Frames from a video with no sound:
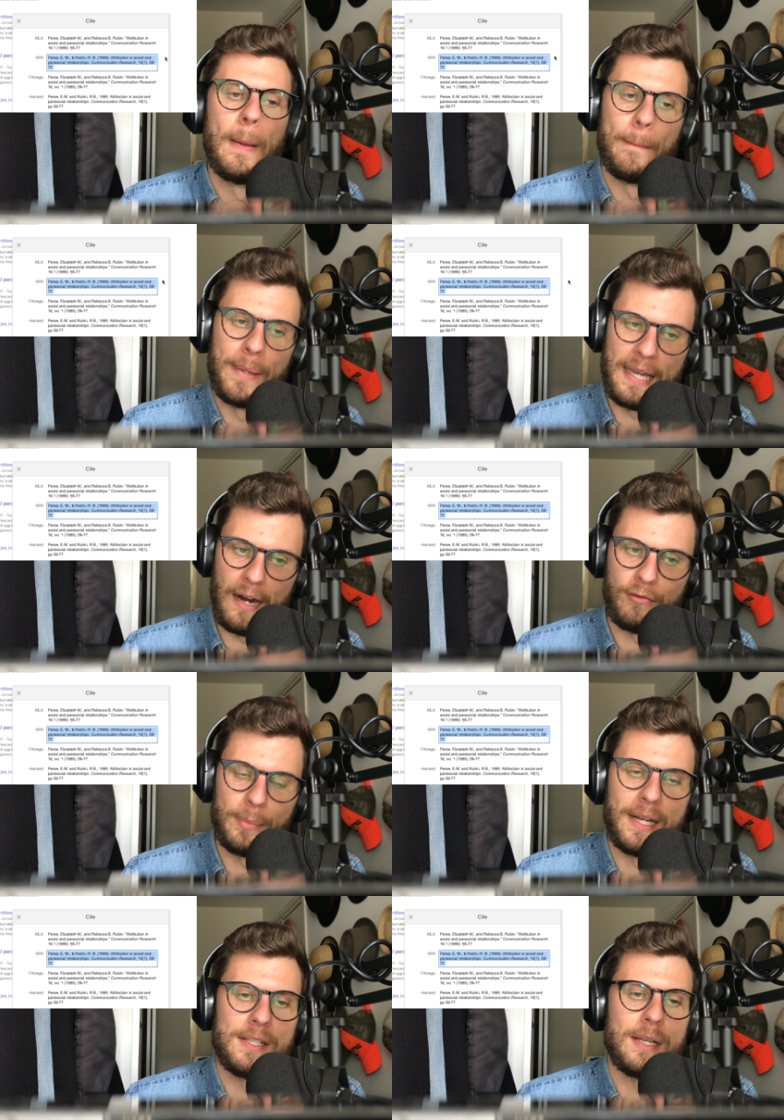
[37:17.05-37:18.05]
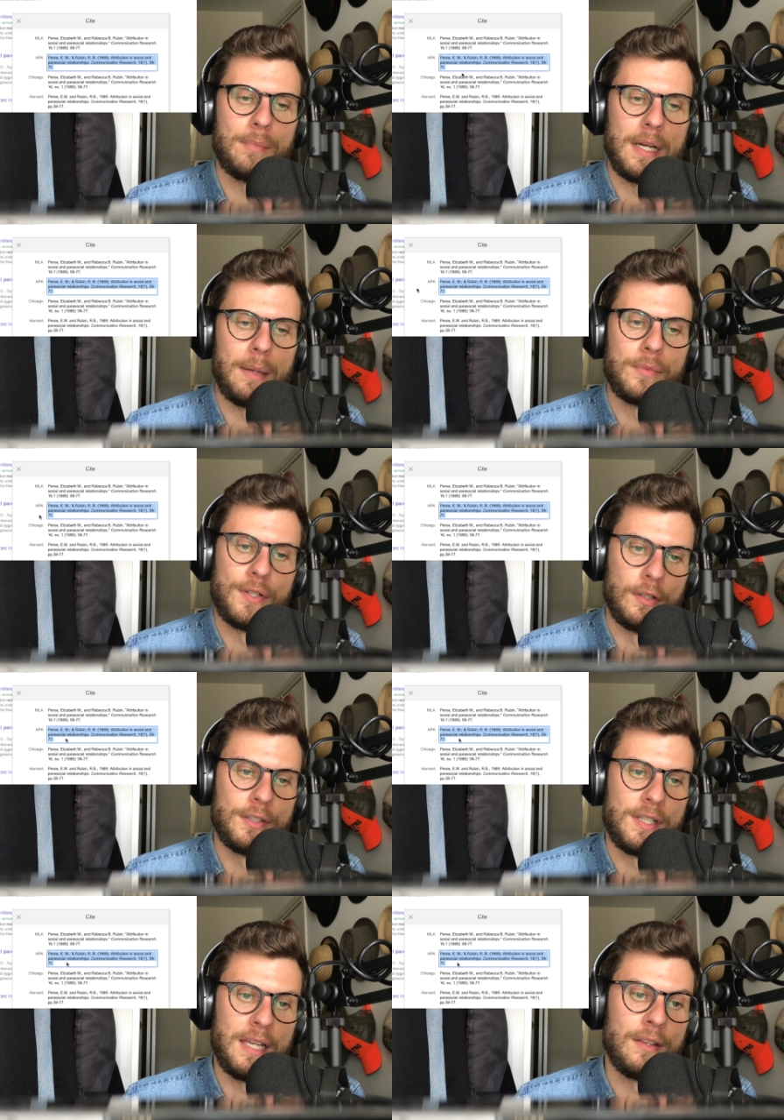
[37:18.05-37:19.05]
Be careful because sometimes you'll
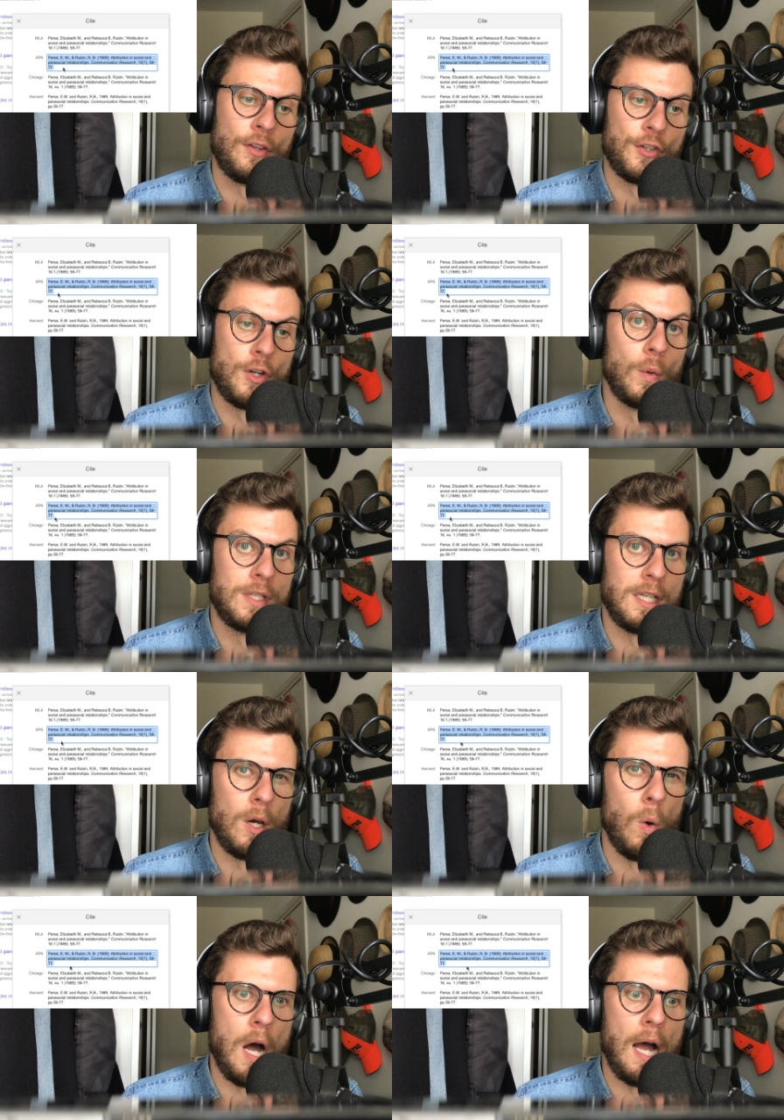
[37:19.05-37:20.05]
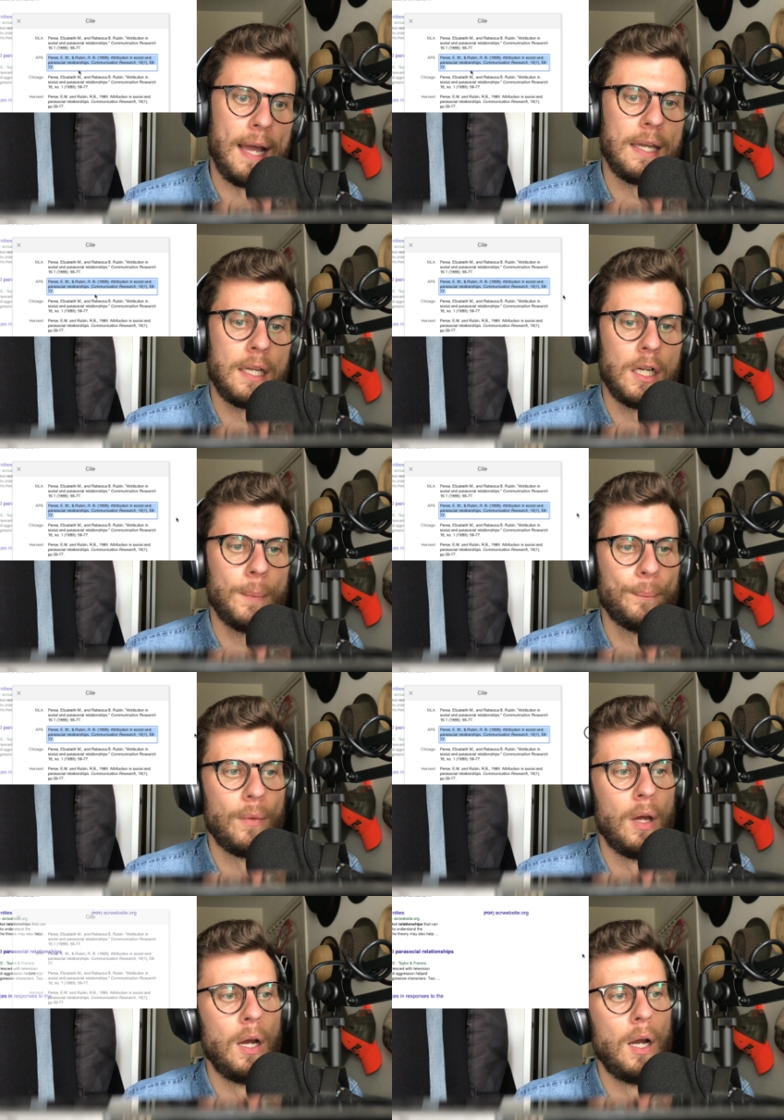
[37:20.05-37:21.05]
see that there's no DOI here,
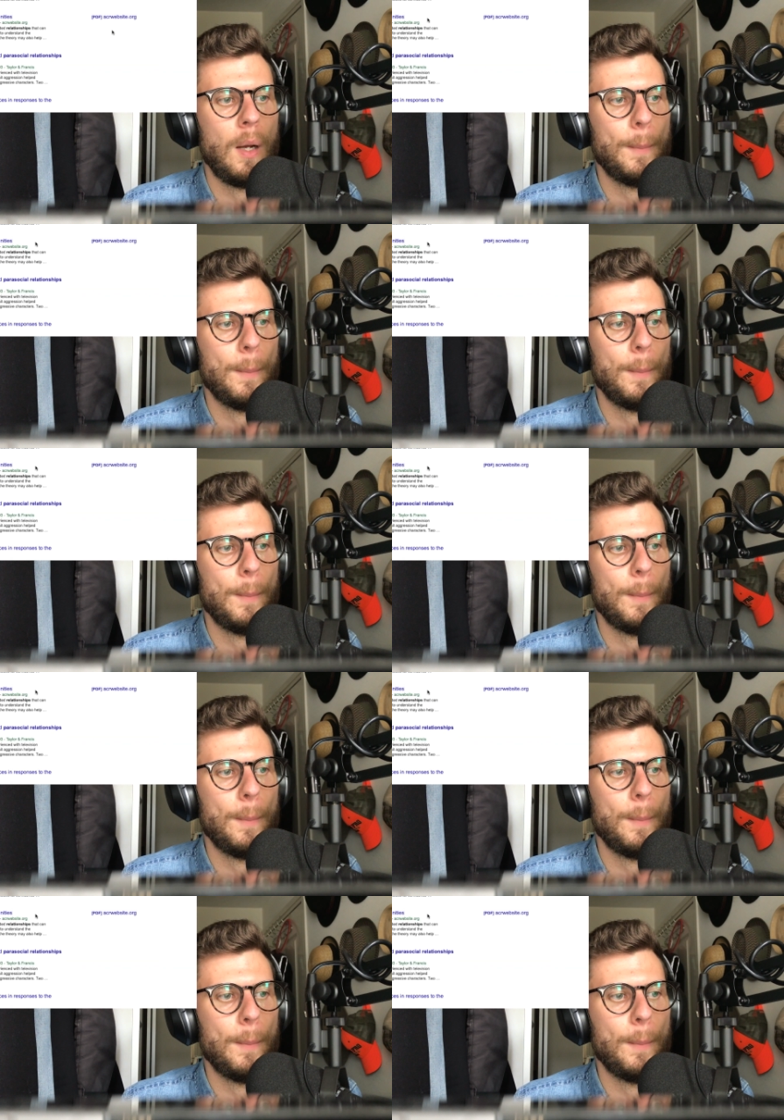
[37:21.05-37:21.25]
but